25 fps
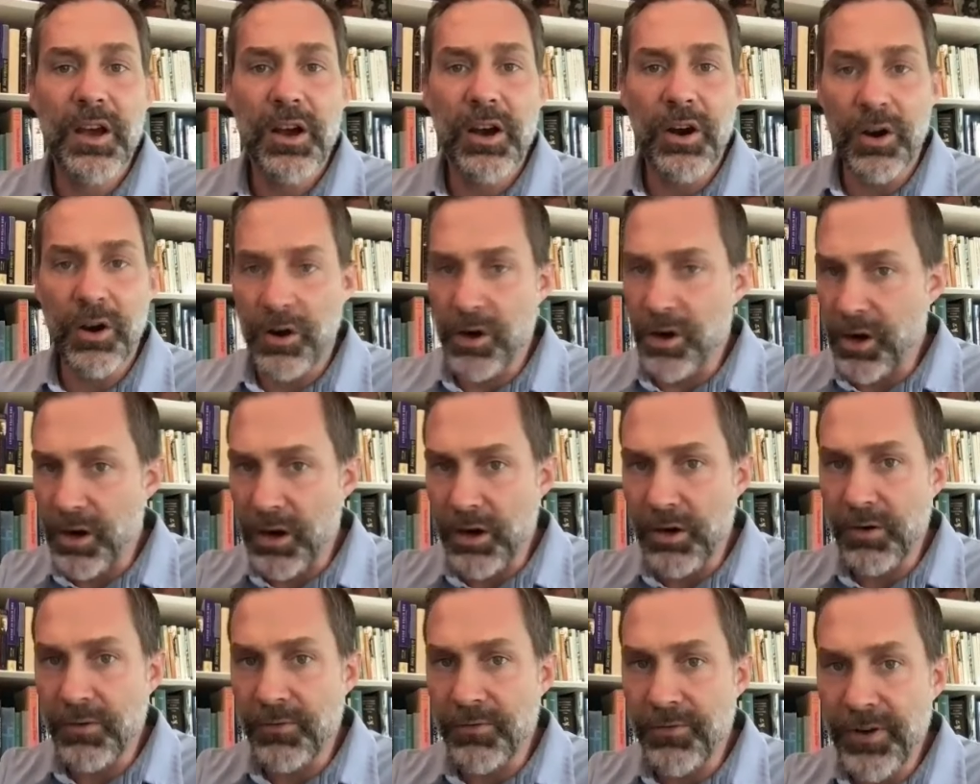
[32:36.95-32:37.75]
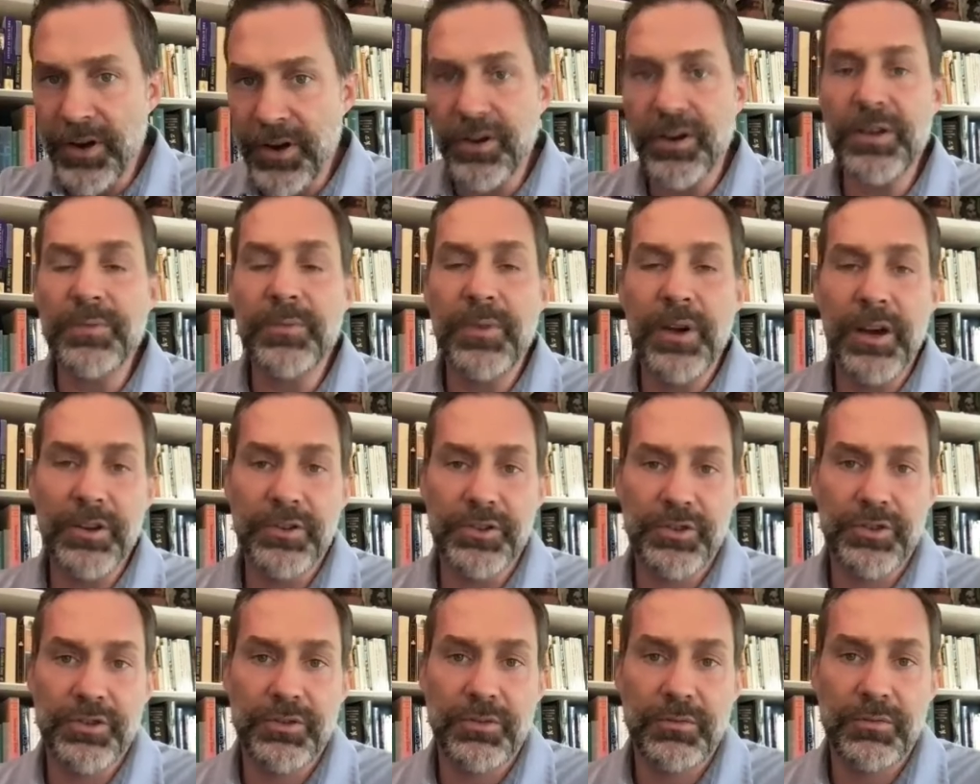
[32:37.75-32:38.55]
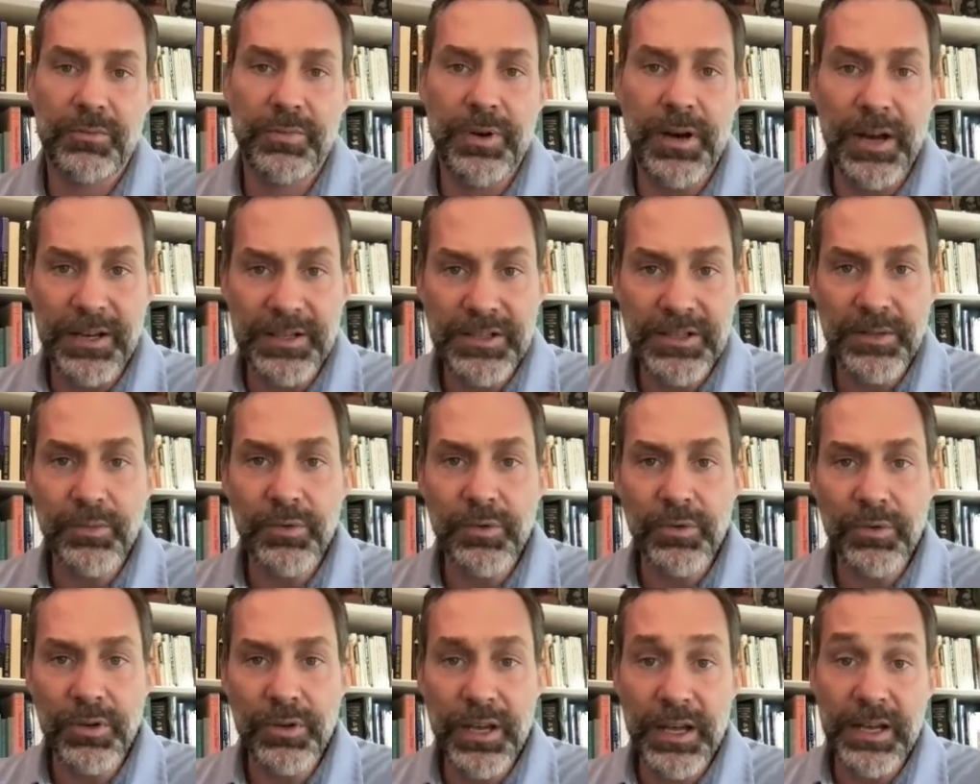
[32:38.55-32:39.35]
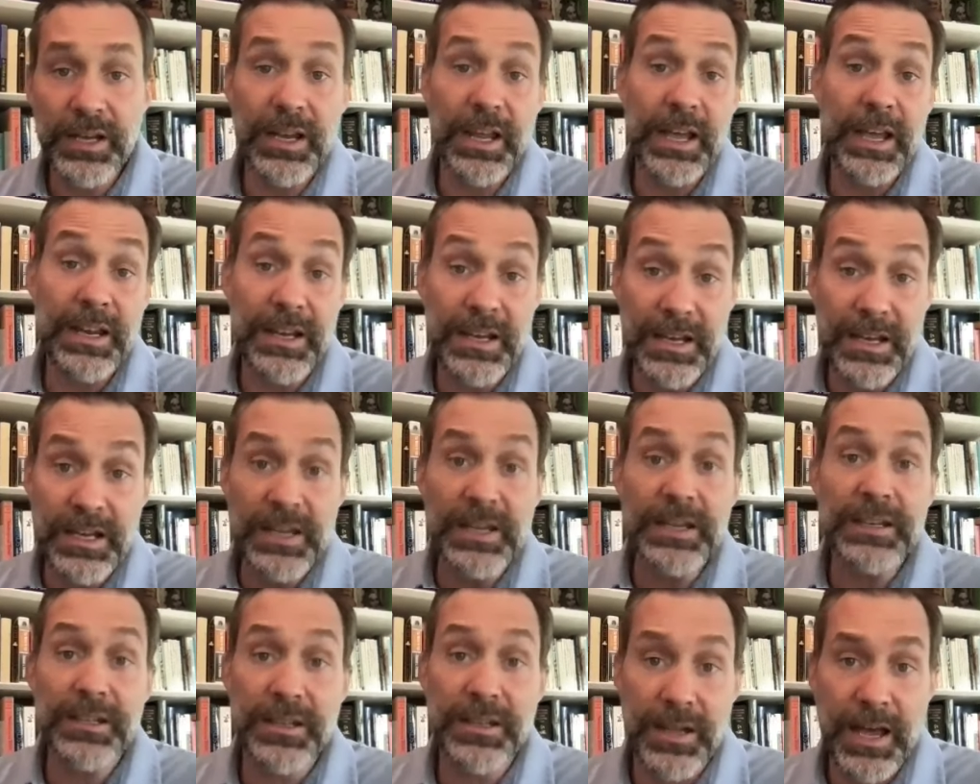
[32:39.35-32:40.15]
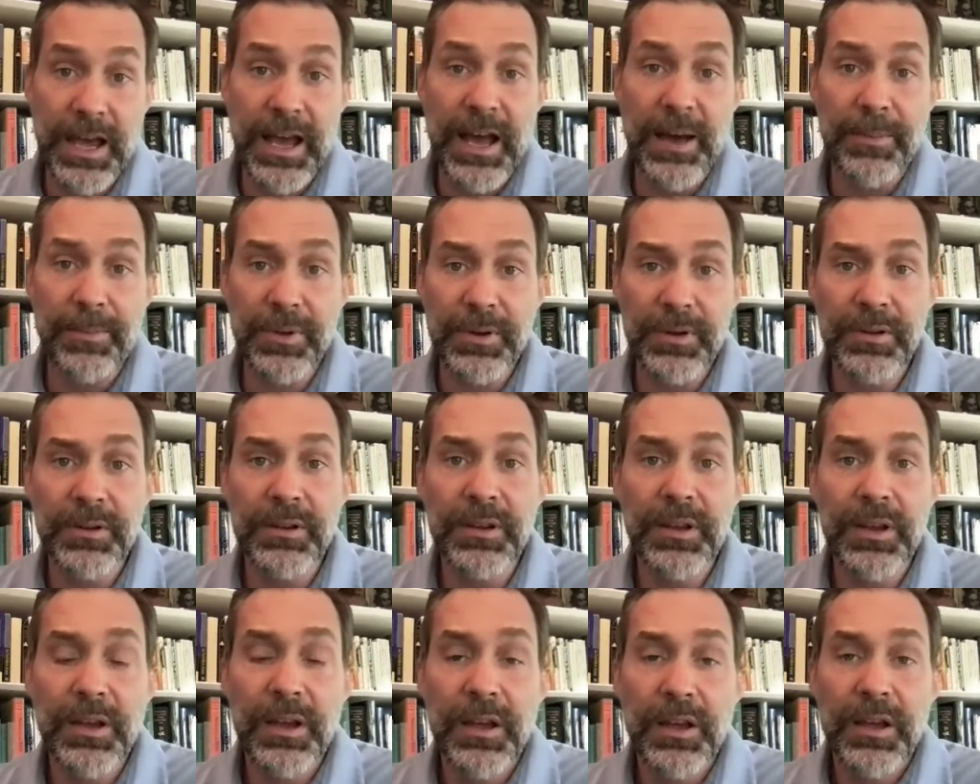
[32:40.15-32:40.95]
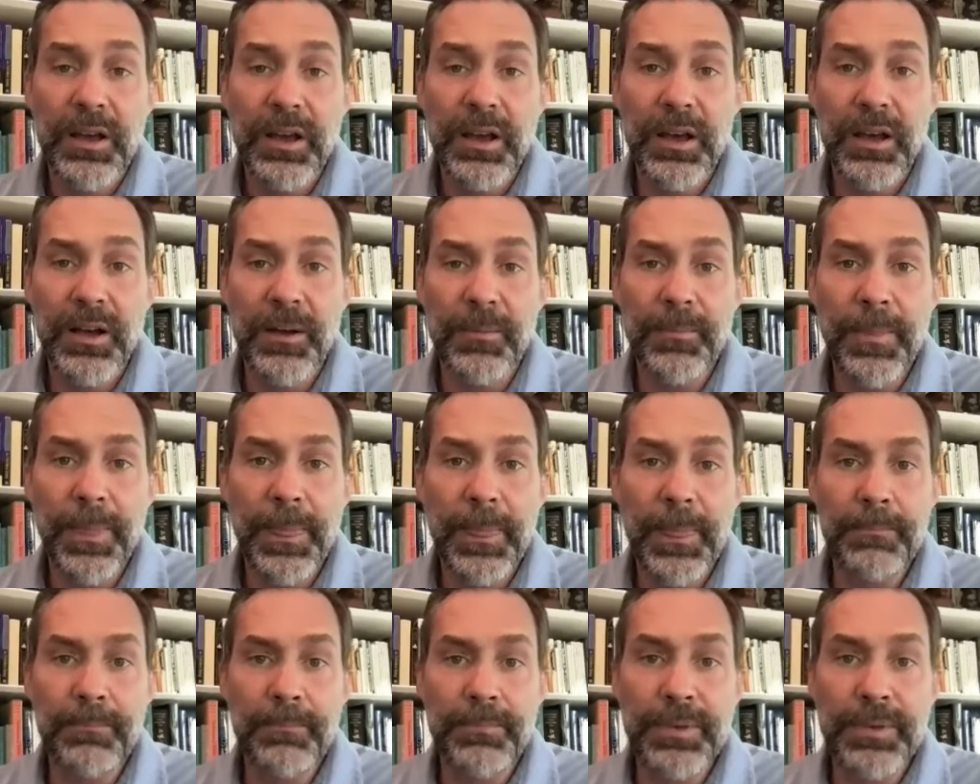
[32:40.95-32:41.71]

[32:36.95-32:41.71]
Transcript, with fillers: are all very much possible and, and need to happen um,